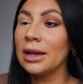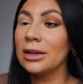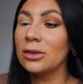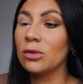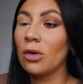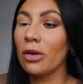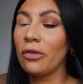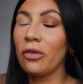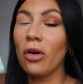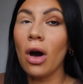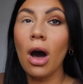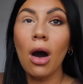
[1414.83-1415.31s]

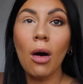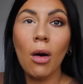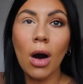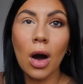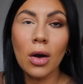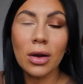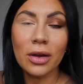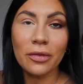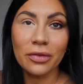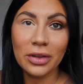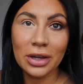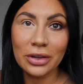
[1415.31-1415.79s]
So I thought,
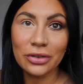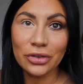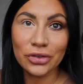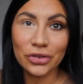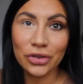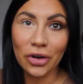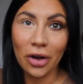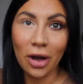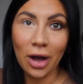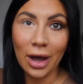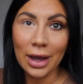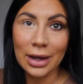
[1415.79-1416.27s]
oh, I'll give these a
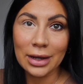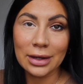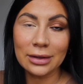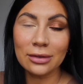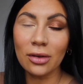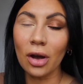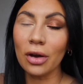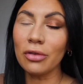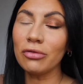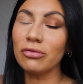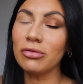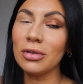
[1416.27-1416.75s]
try,
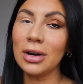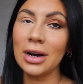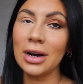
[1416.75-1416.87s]
because I